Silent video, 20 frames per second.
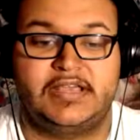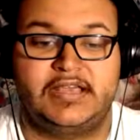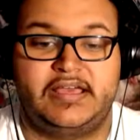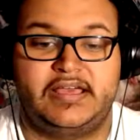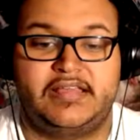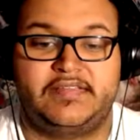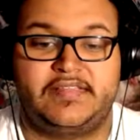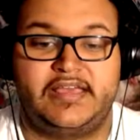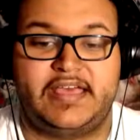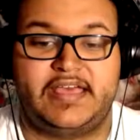
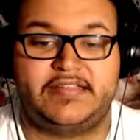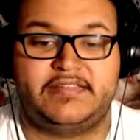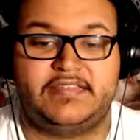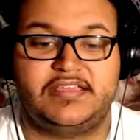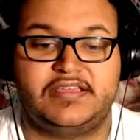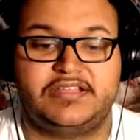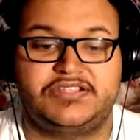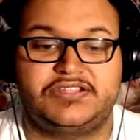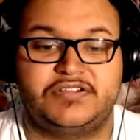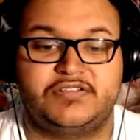The head
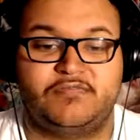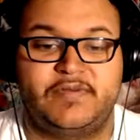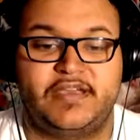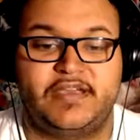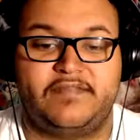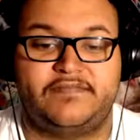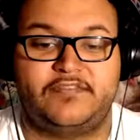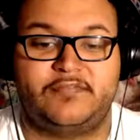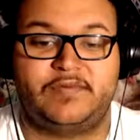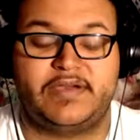teacher
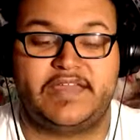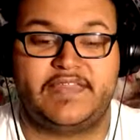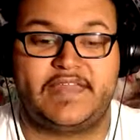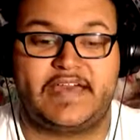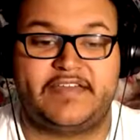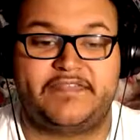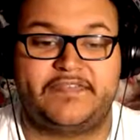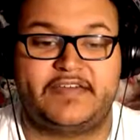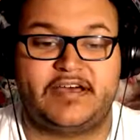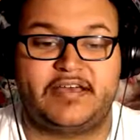waved away
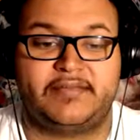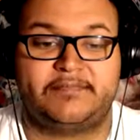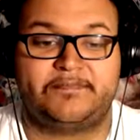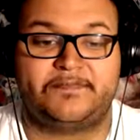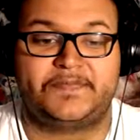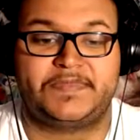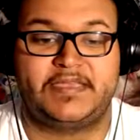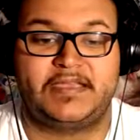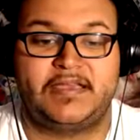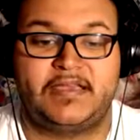that thought.
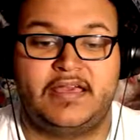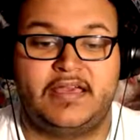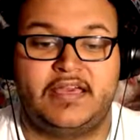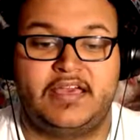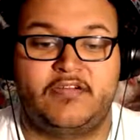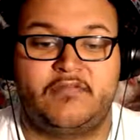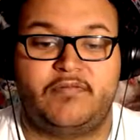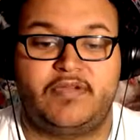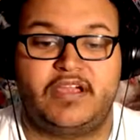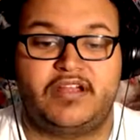
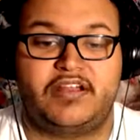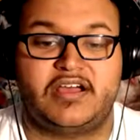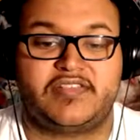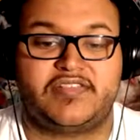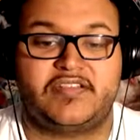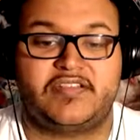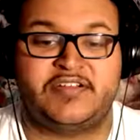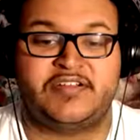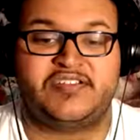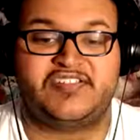We are not
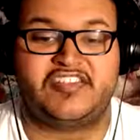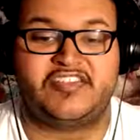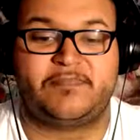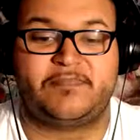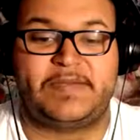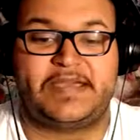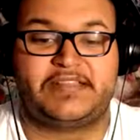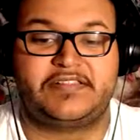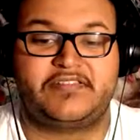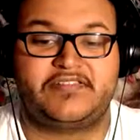starting to
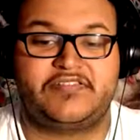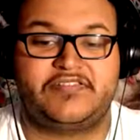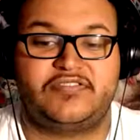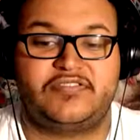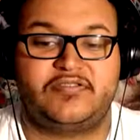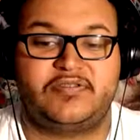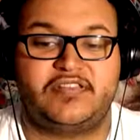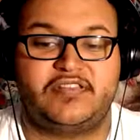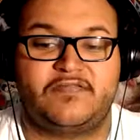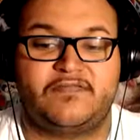suspect our
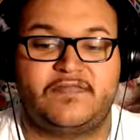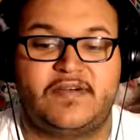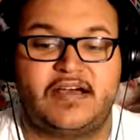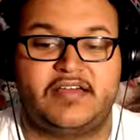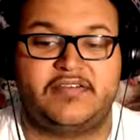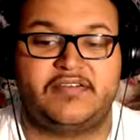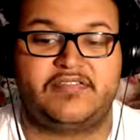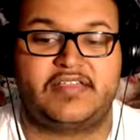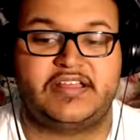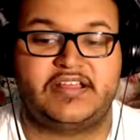students'
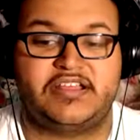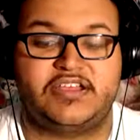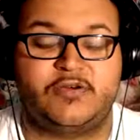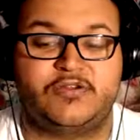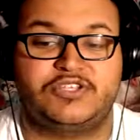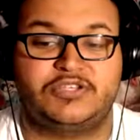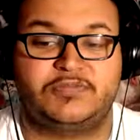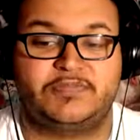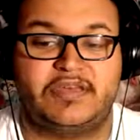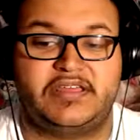fathers and
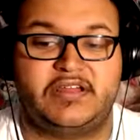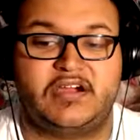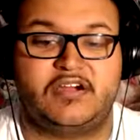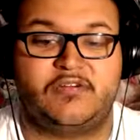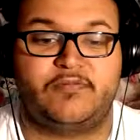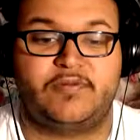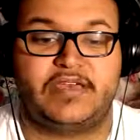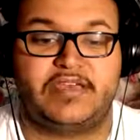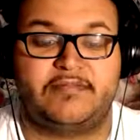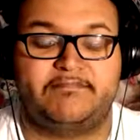coachmen, are
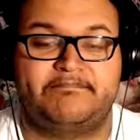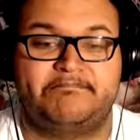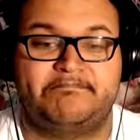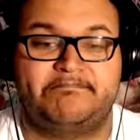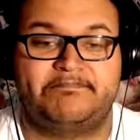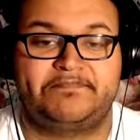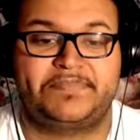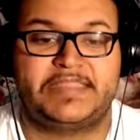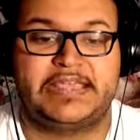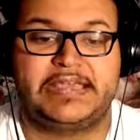we?
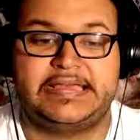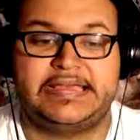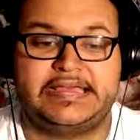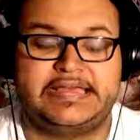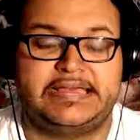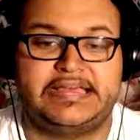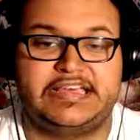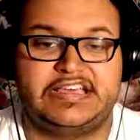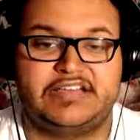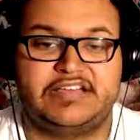
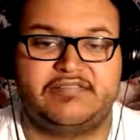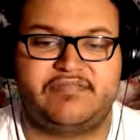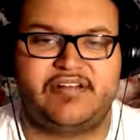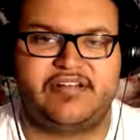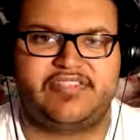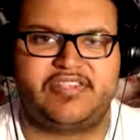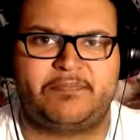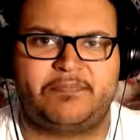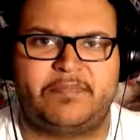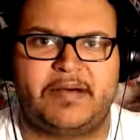Well,
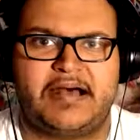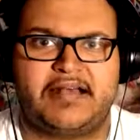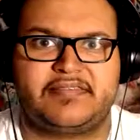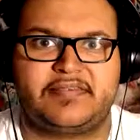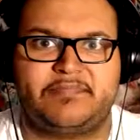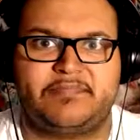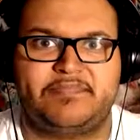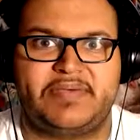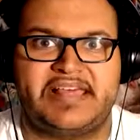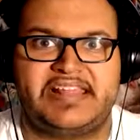it's a
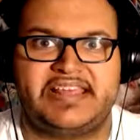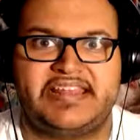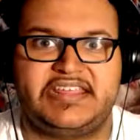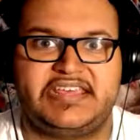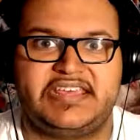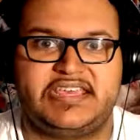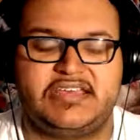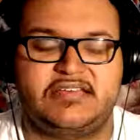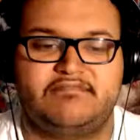possibility.